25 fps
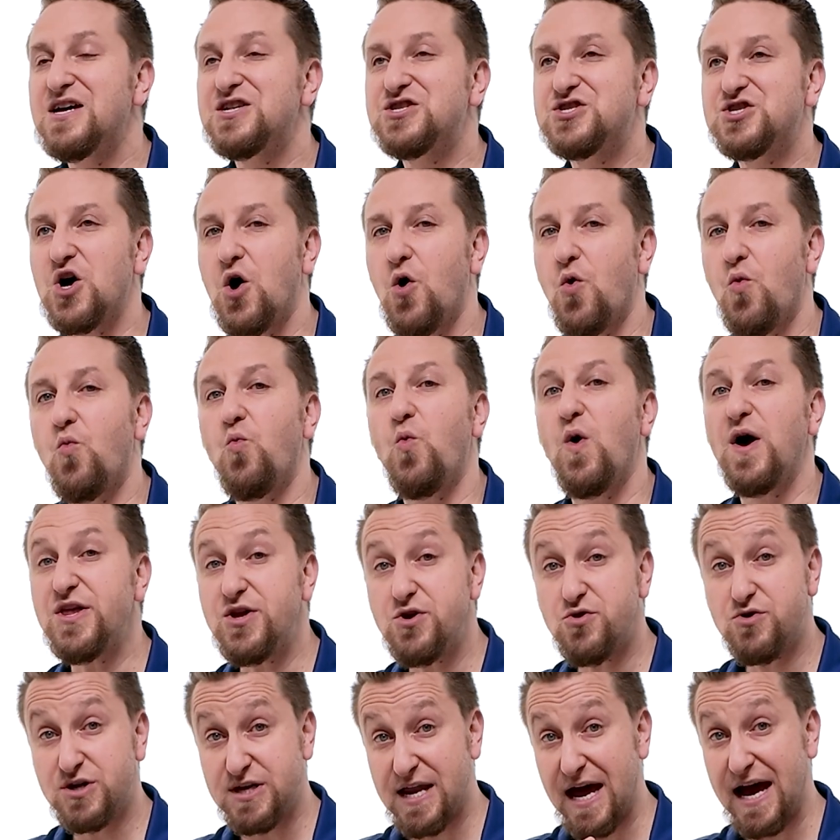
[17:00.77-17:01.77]
So
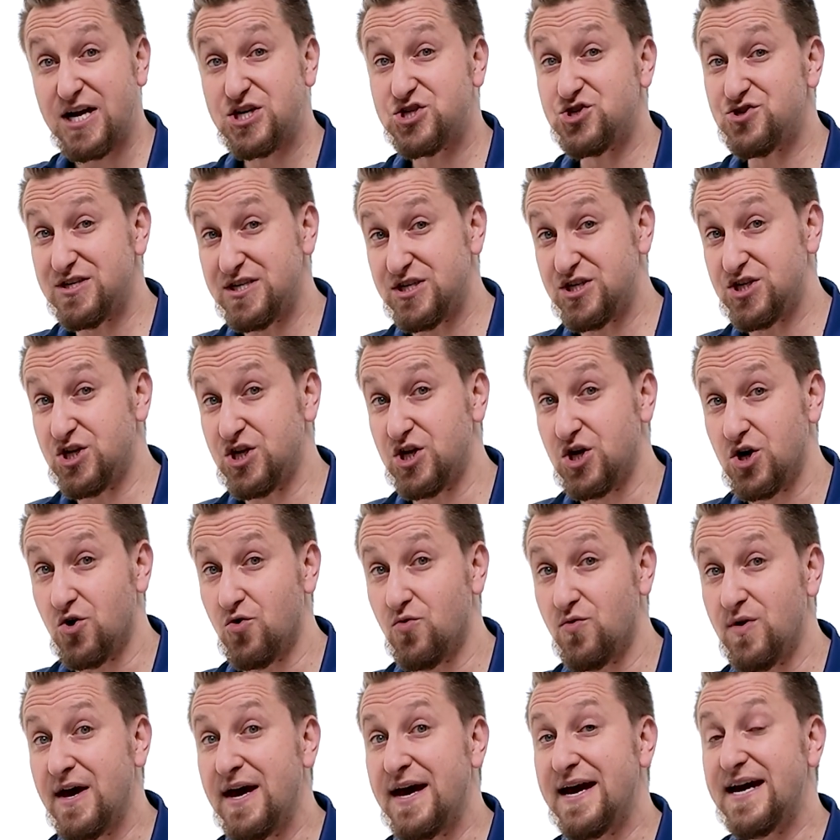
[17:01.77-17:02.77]
what you could actually
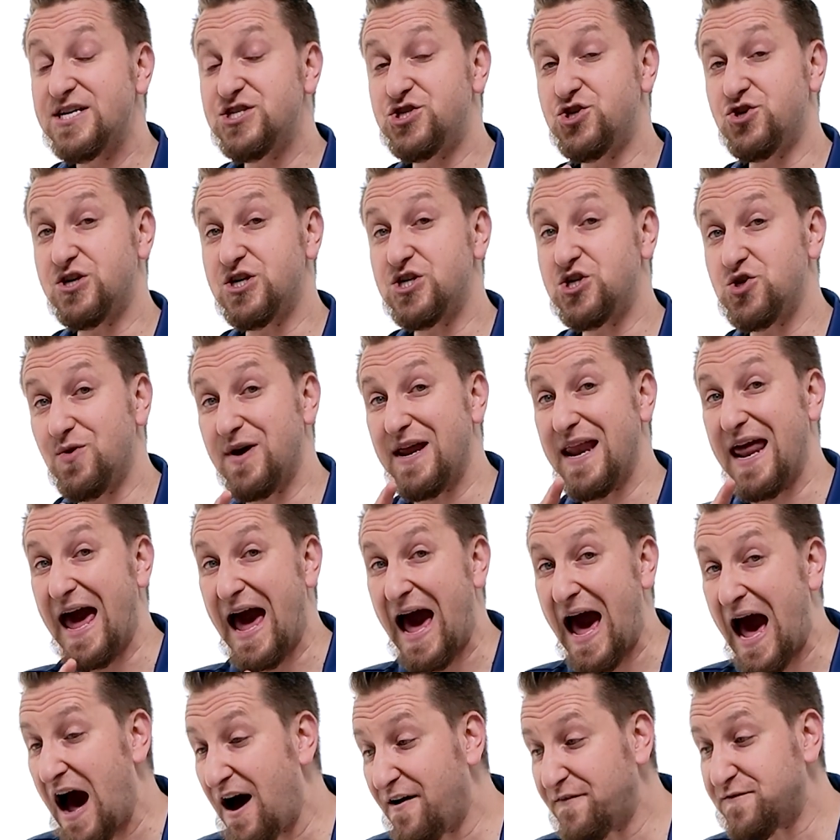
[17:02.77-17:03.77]
do is you could do
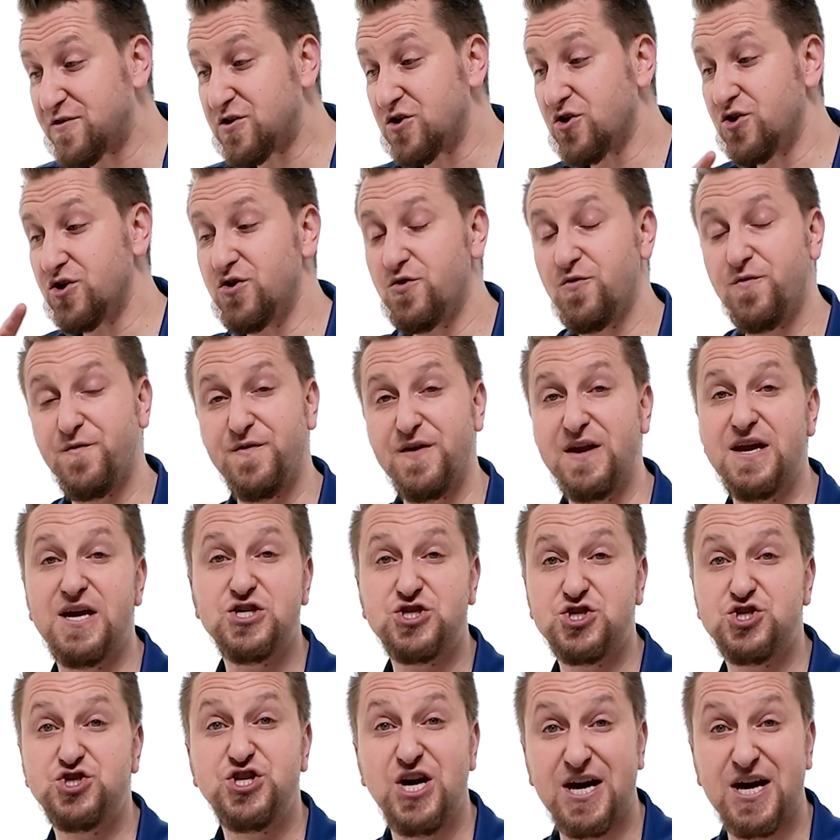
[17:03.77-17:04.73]
it after you finish